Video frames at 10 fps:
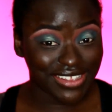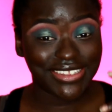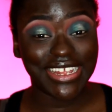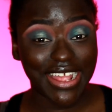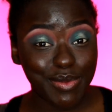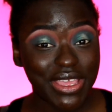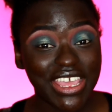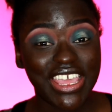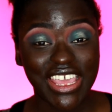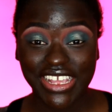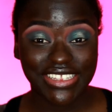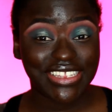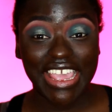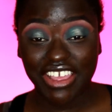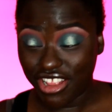setup is
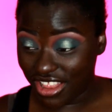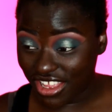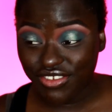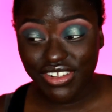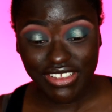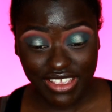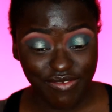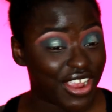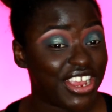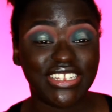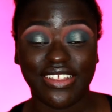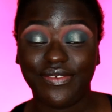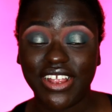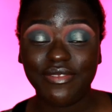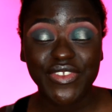like literally very
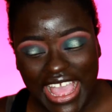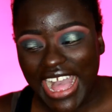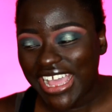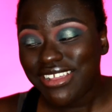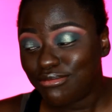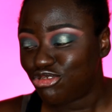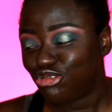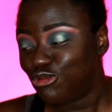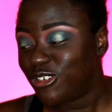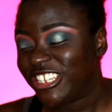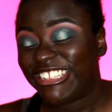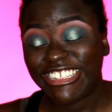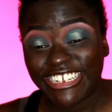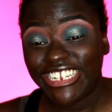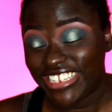different. I am so
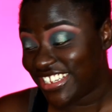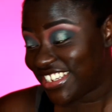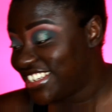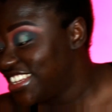excited